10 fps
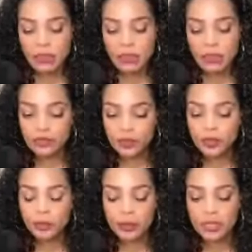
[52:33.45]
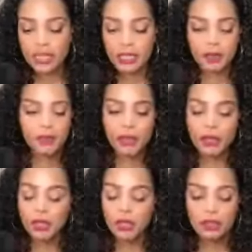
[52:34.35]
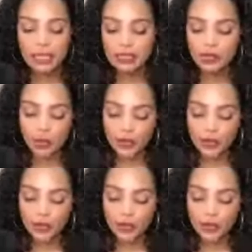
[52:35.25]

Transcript: do believe that it's going through.